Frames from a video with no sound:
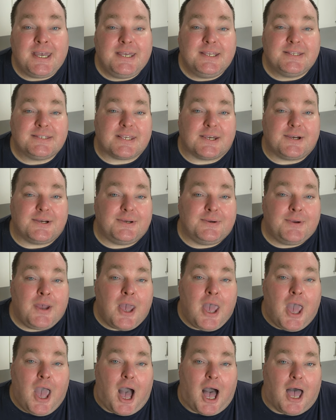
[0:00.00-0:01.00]
So
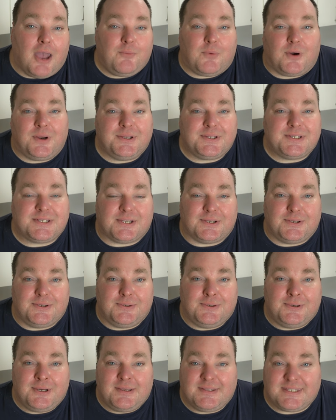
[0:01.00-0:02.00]
I wanted to